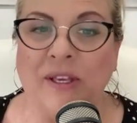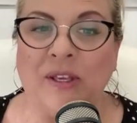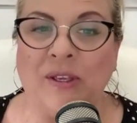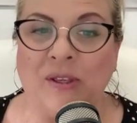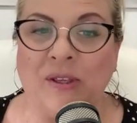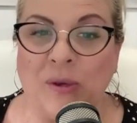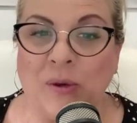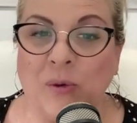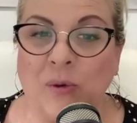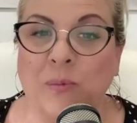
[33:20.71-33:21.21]

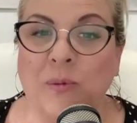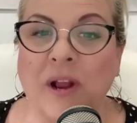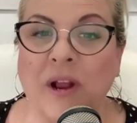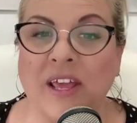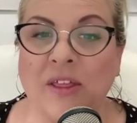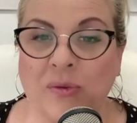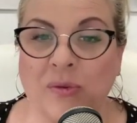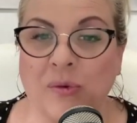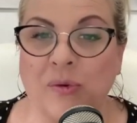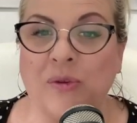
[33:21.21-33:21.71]
you
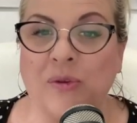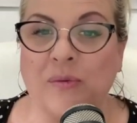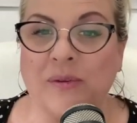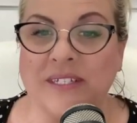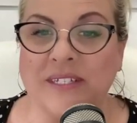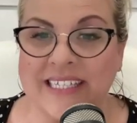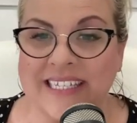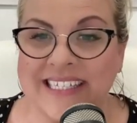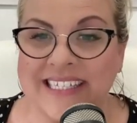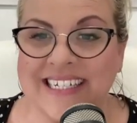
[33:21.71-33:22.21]
break through the
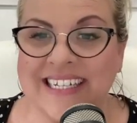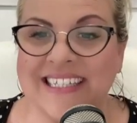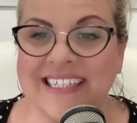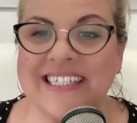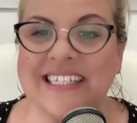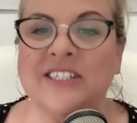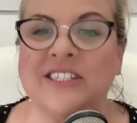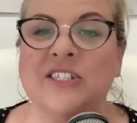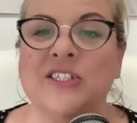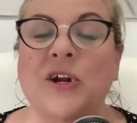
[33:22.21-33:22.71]

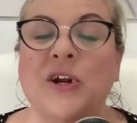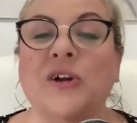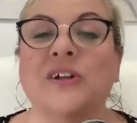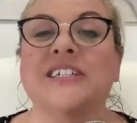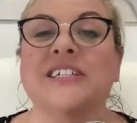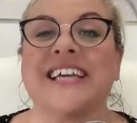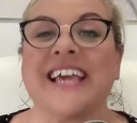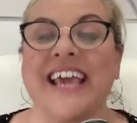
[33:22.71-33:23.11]
resistance and start